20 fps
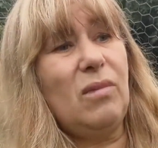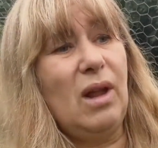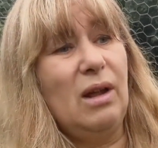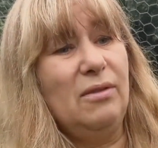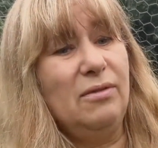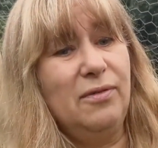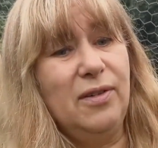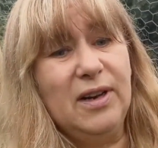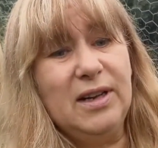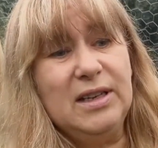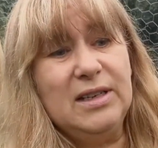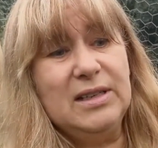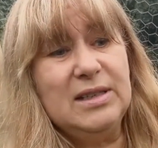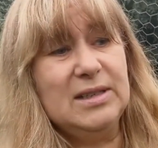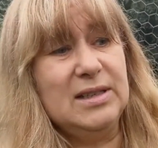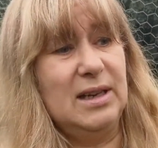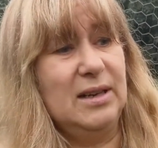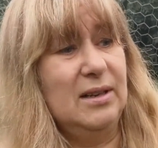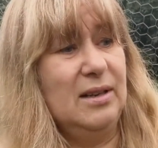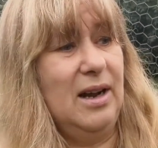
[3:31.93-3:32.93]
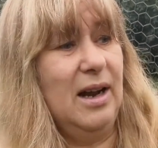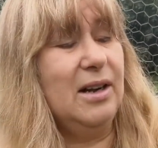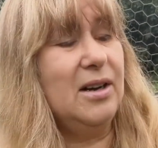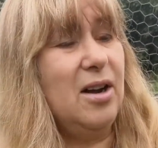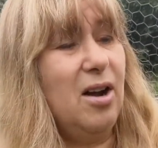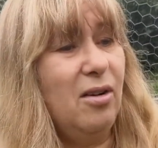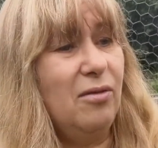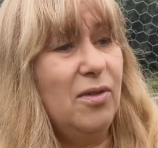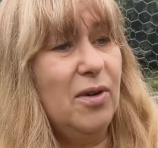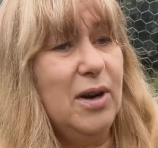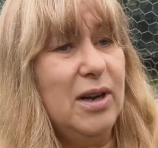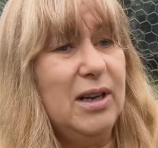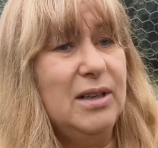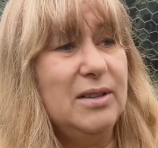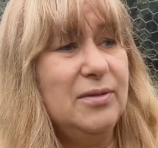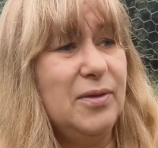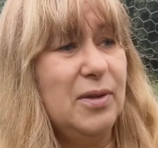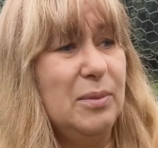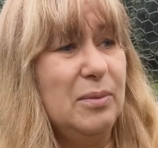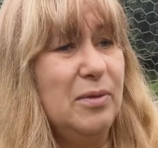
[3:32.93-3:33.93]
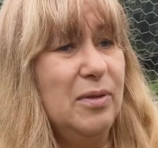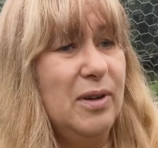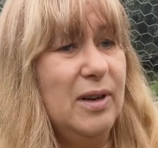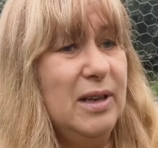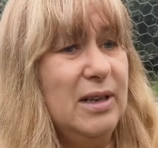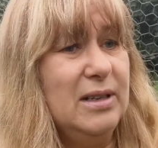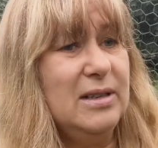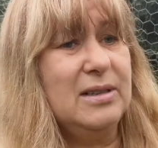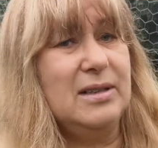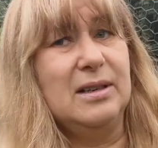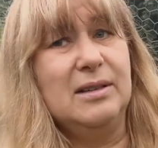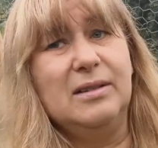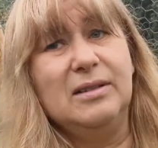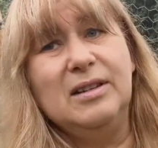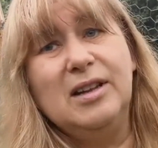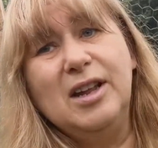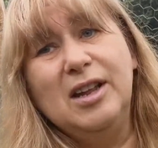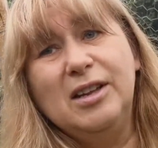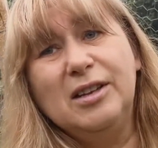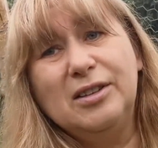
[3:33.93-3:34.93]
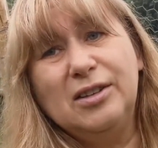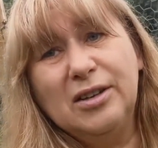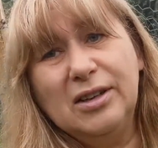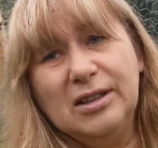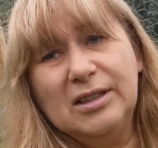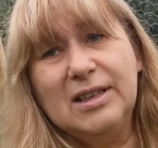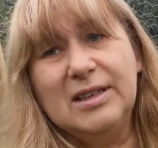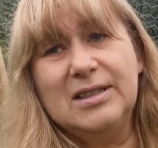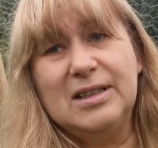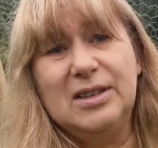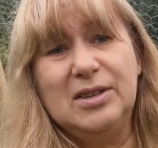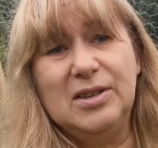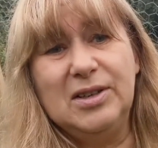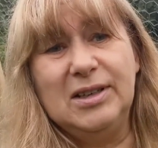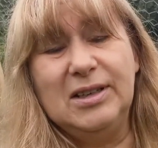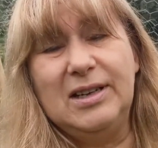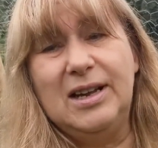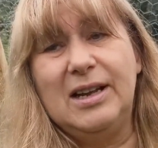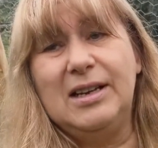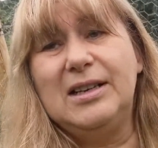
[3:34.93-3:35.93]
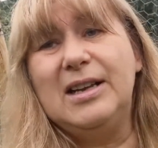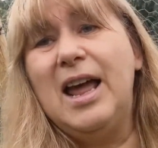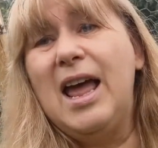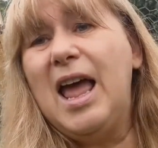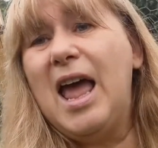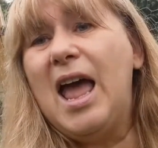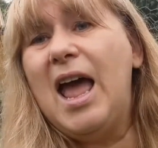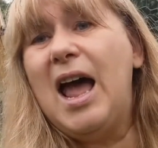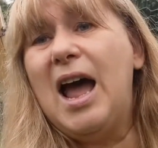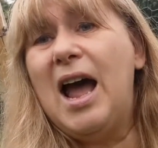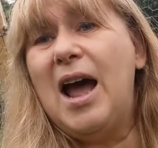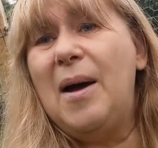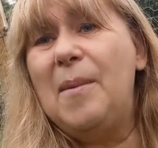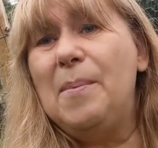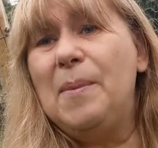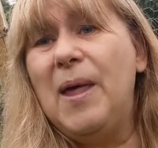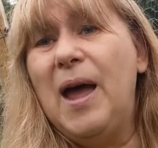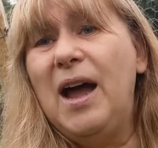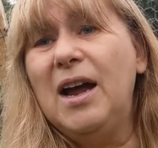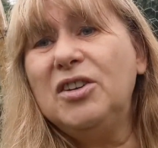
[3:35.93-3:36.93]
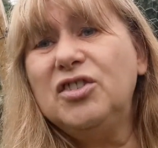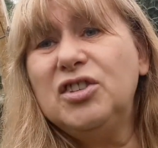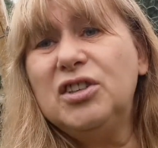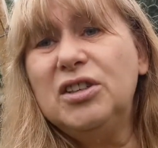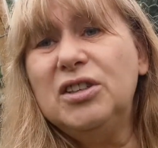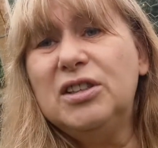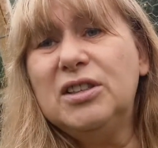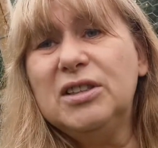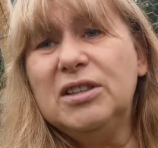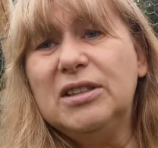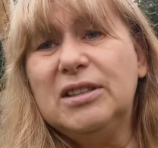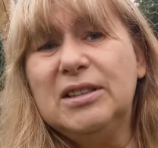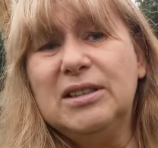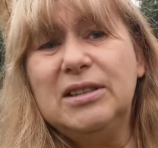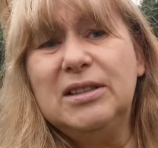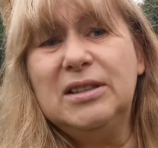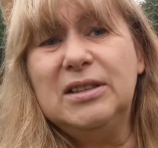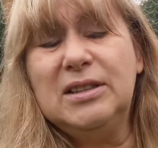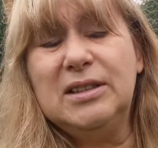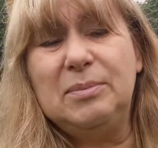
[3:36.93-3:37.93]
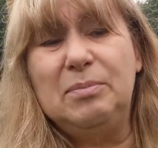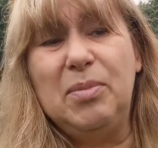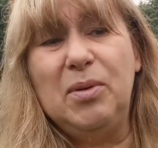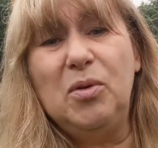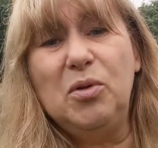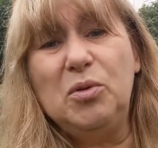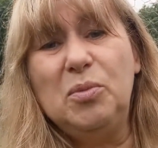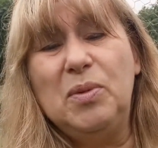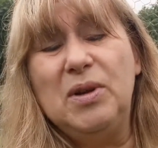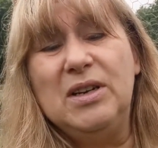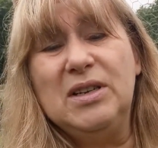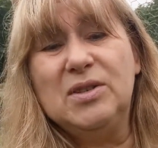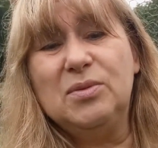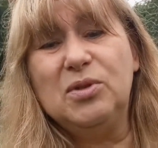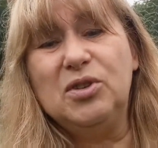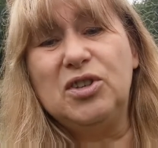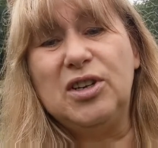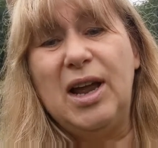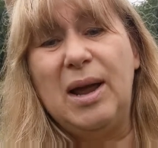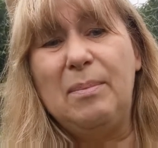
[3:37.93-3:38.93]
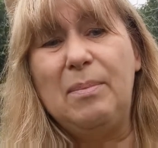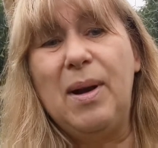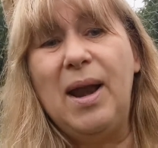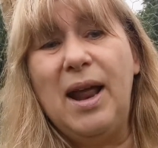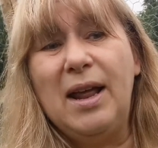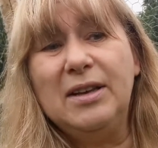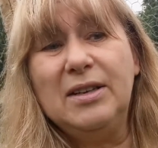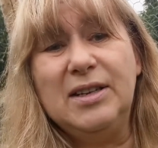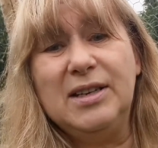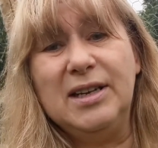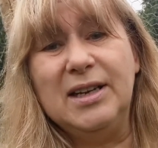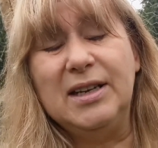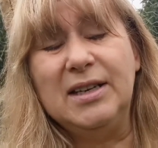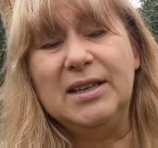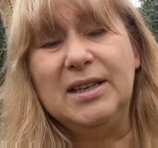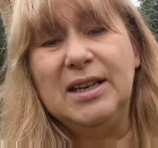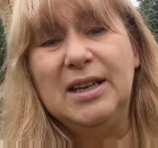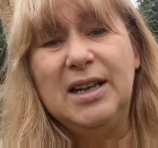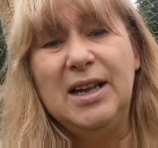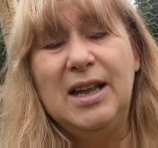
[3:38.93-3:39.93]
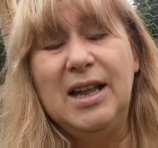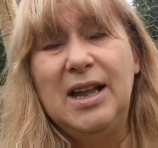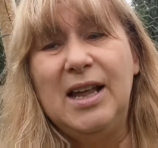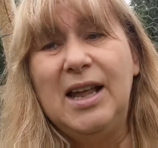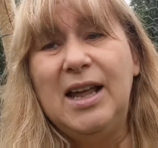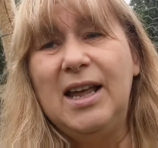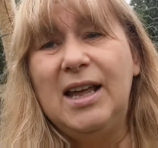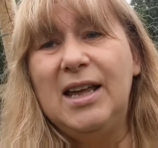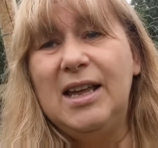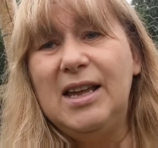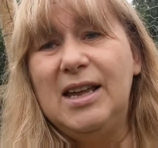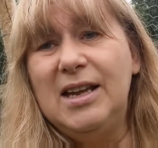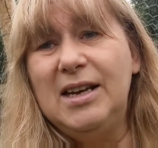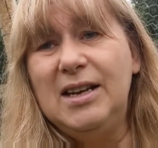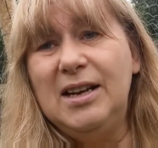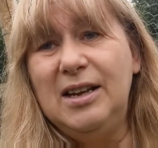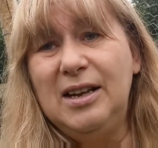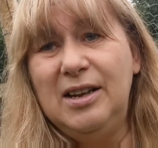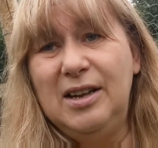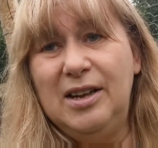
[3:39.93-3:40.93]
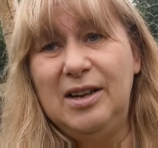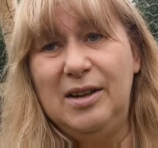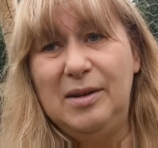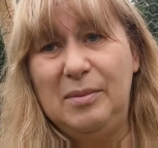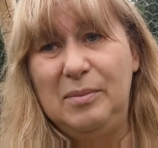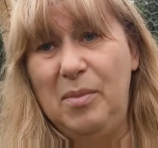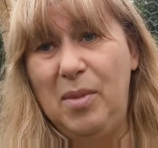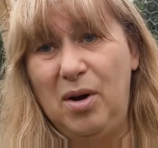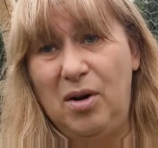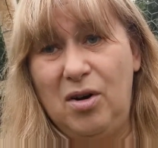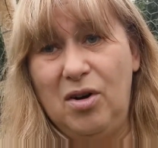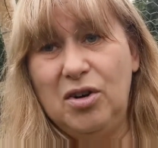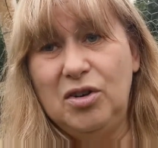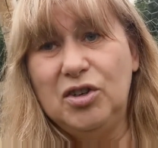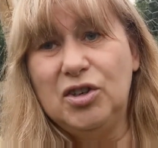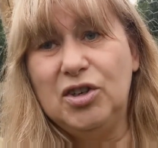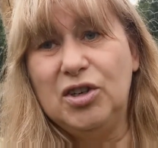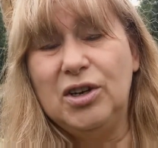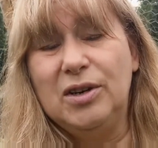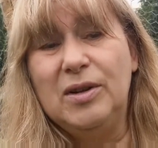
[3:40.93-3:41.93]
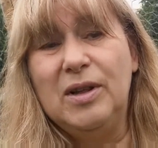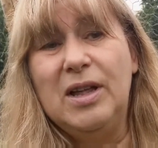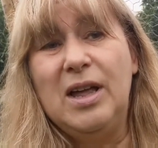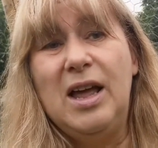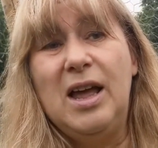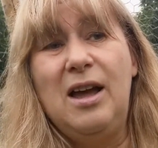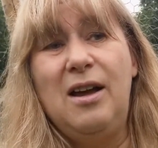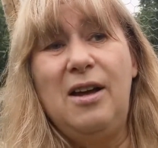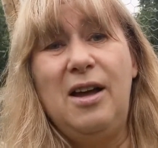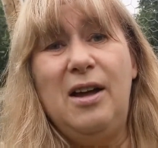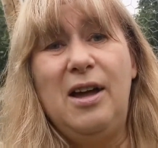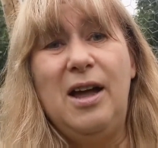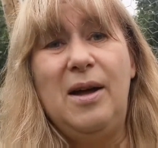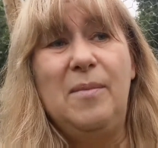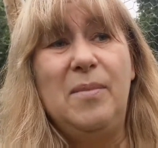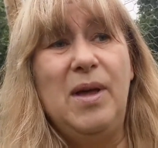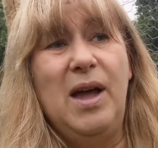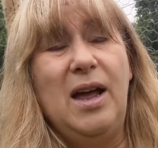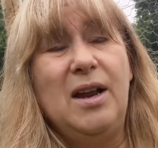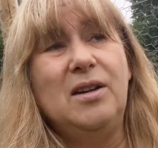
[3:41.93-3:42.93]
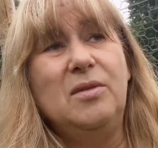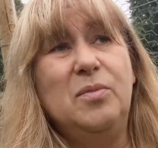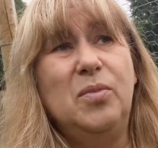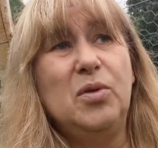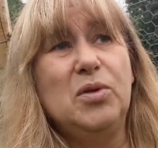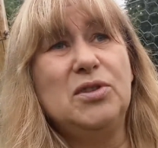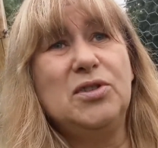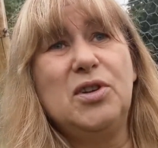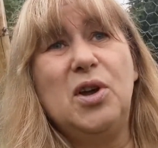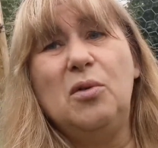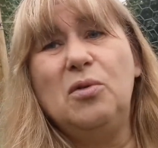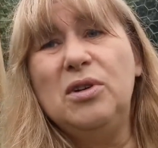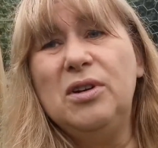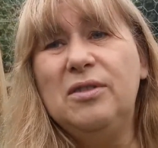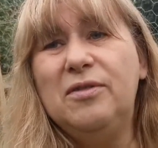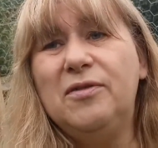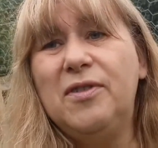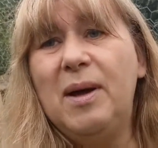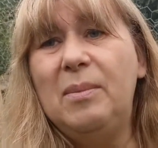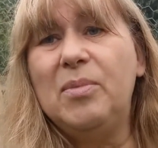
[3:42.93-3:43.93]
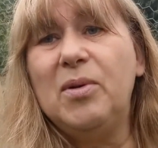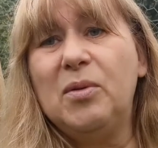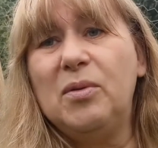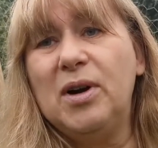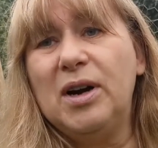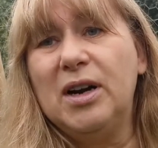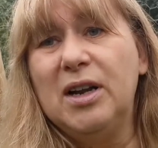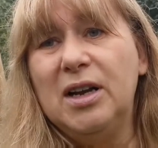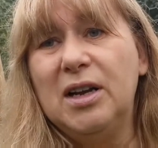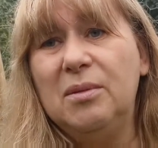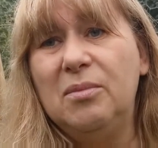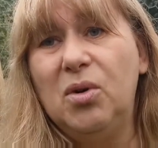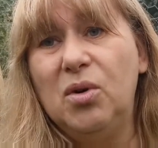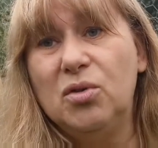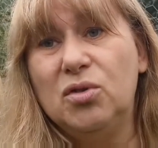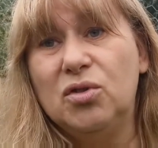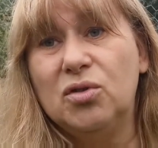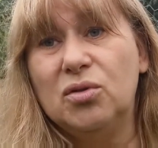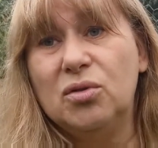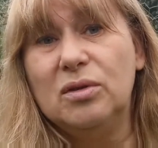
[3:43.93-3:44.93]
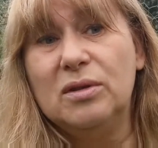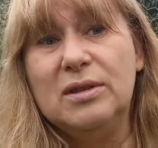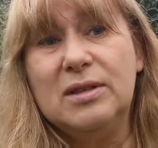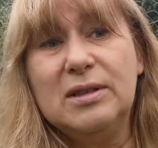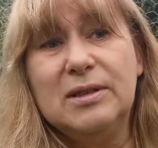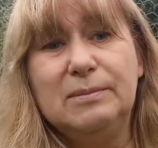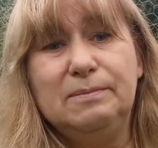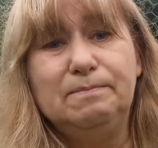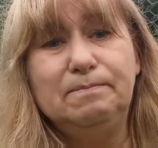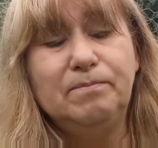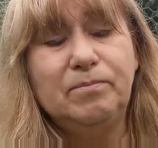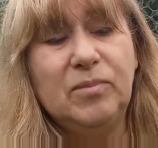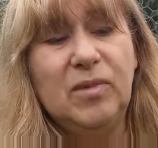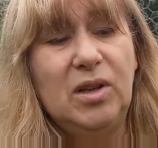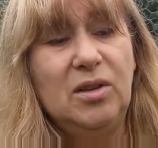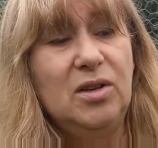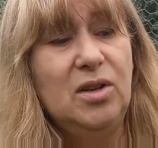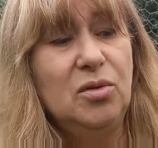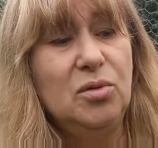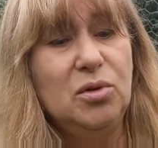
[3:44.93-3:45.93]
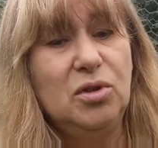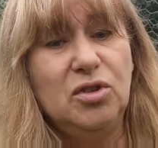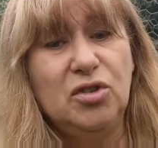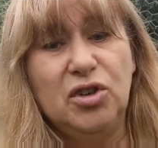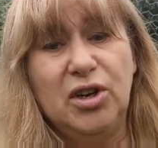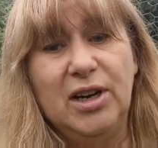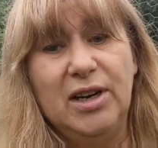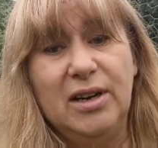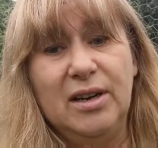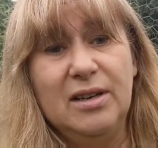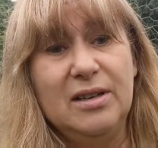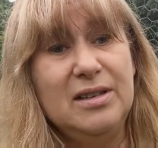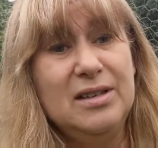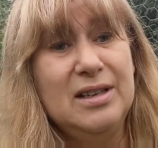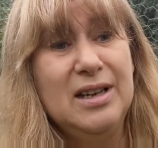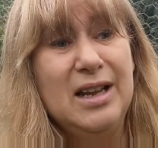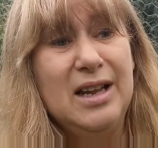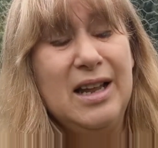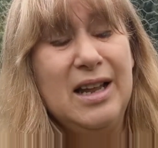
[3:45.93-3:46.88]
fleece and uncovering it from fleece and doing this and doing that. Actually, the broad beans which I planted in March, and it was sown in February in modules in the root trainers,